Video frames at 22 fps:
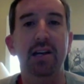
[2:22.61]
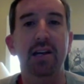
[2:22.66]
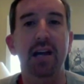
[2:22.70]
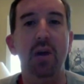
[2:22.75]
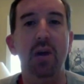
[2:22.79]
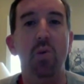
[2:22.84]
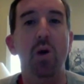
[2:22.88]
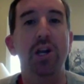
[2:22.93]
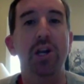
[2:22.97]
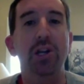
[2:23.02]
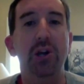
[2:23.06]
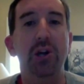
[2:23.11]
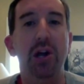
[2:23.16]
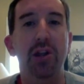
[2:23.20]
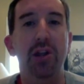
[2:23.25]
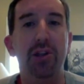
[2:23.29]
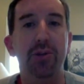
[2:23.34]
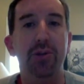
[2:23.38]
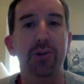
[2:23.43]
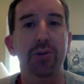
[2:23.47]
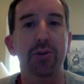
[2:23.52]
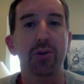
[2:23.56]
and what had
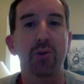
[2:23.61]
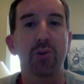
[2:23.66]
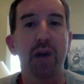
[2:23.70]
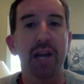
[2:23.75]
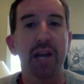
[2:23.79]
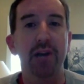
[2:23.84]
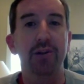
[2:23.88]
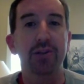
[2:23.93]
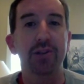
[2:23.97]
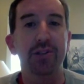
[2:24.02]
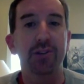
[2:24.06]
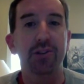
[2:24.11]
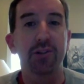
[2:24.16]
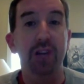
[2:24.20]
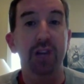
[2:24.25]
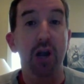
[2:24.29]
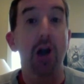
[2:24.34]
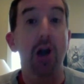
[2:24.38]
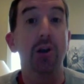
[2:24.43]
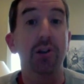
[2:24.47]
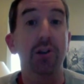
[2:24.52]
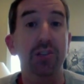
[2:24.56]
gone through the writers' or
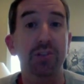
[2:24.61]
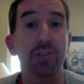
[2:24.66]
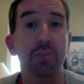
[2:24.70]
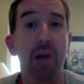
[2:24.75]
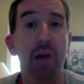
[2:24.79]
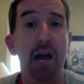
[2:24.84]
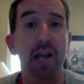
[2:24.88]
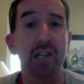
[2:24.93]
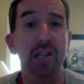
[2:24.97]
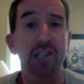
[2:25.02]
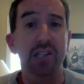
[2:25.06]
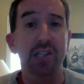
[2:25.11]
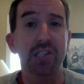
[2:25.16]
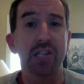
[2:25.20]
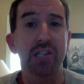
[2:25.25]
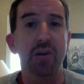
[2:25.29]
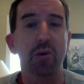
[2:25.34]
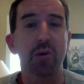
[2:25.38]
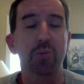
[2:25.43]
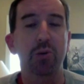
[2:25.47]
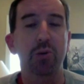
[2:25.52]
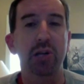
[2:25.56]
the artists' minds as
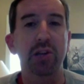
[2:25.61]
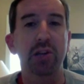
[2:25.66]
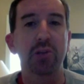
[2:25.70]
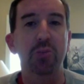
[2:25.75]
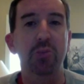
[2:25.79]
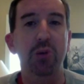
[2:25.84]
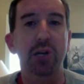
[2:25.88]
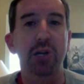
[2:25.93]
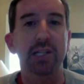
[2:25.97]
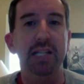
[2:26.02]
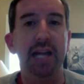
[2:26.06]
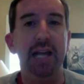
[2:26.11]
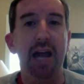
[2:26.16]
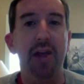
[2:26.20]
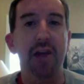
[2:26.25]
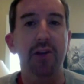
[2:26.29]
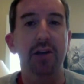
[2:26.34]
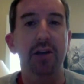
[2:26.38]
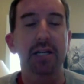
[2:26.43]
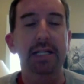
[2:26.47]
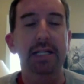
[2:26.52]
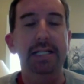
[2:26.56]
they were putting the book
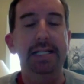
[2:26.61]
together.